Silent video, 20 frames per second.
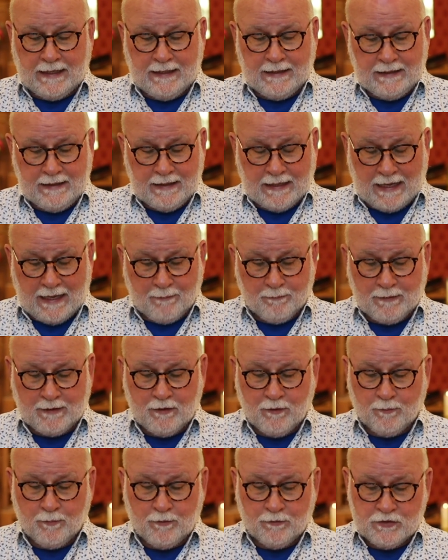any
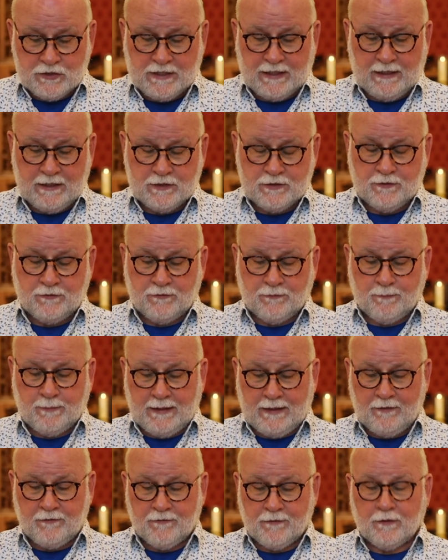applicable changes
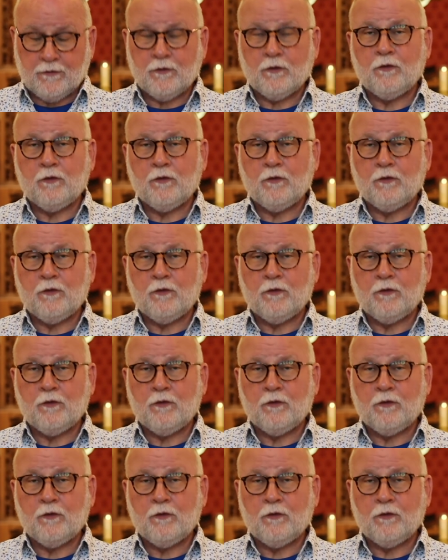based on